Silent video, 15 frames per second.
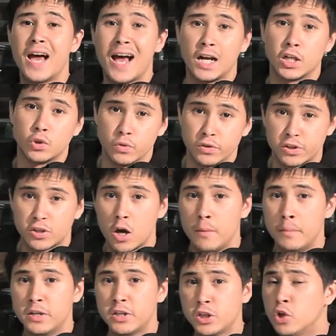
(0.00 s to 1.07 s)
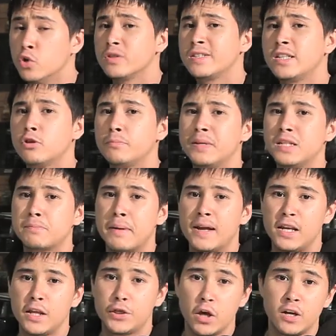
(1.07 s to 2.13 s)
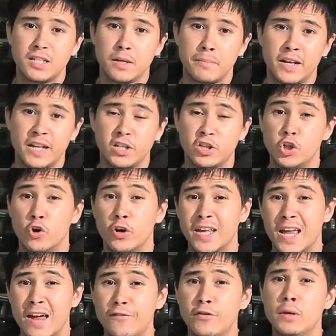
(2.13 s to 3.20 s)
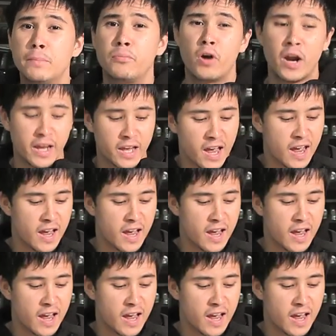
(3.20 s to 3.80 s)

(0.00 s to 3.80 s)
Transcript: actual skirmish, you'll still be spending 30 minutes during every break